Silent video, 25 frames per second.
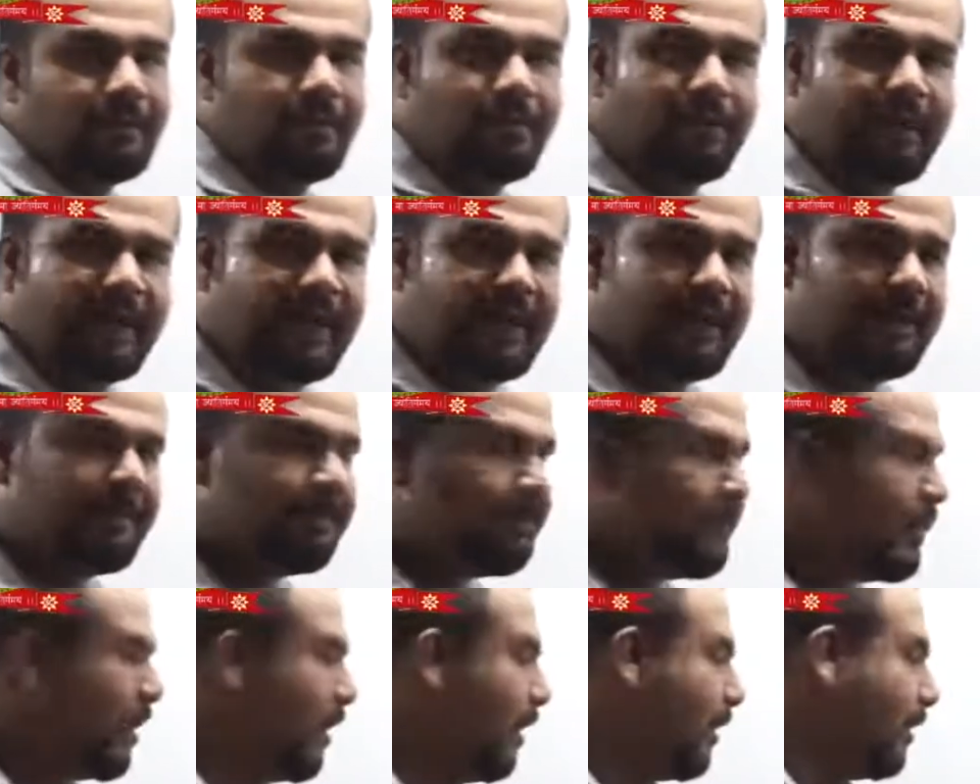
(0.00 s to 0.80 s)

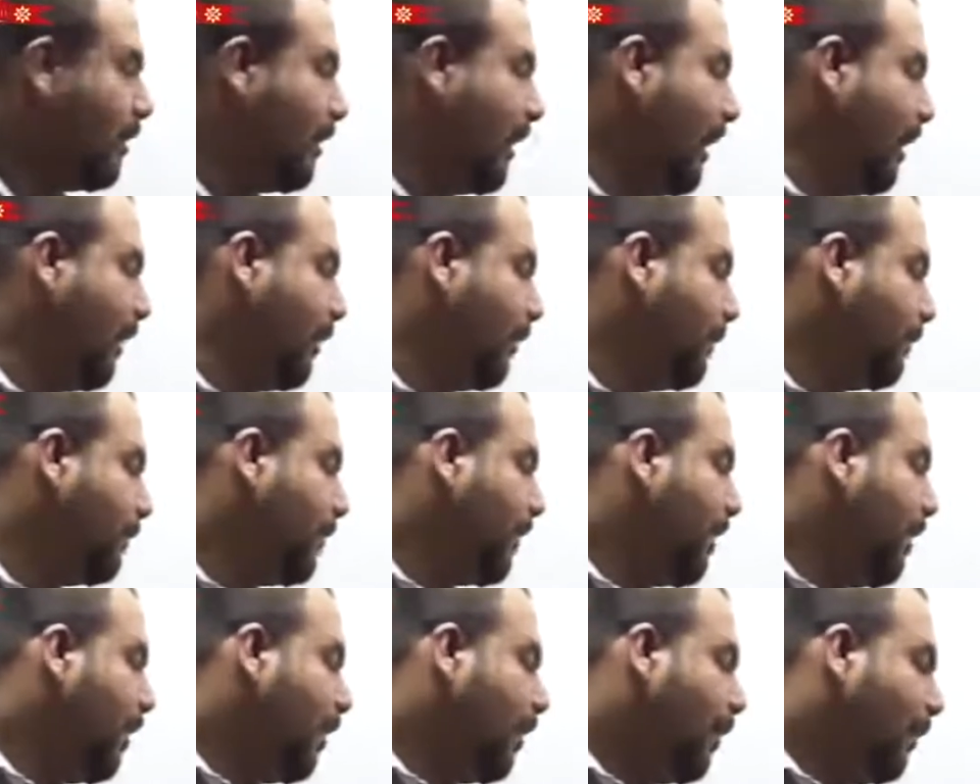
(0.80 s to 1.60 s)
Okay?
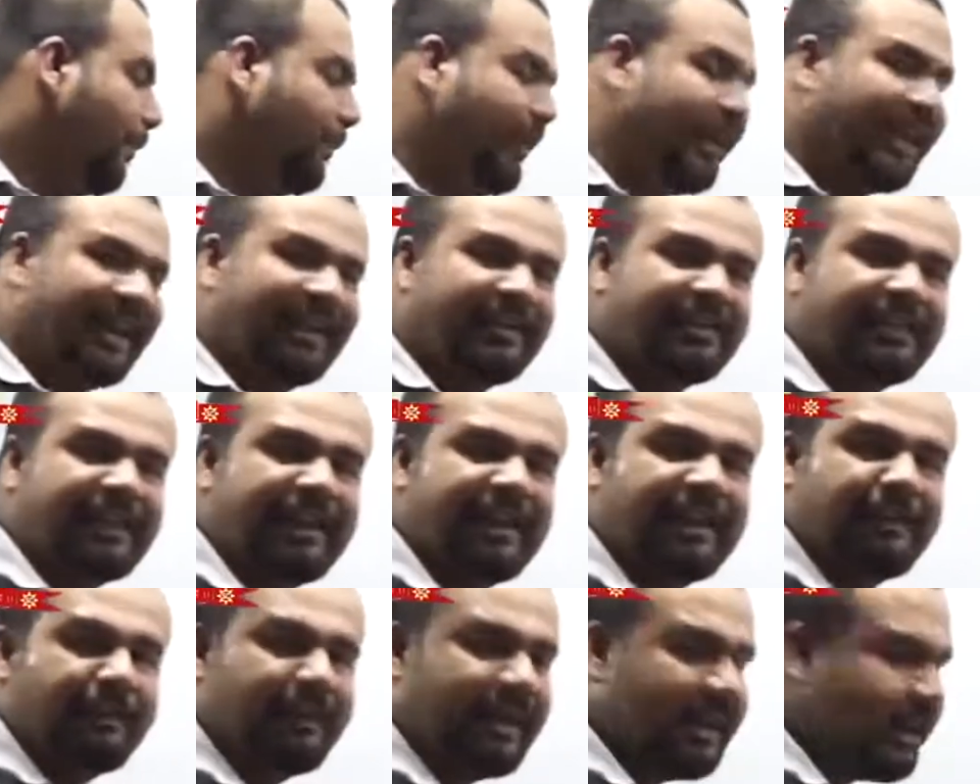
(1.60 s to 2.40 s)
Now, we can
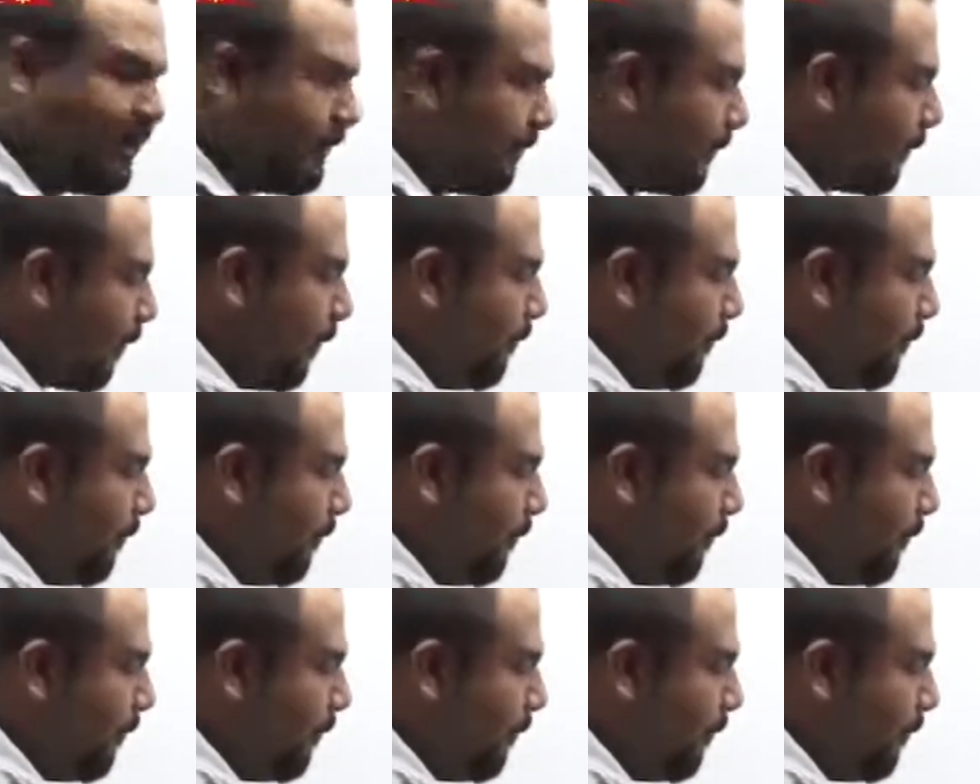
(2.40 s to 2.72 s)
say to it,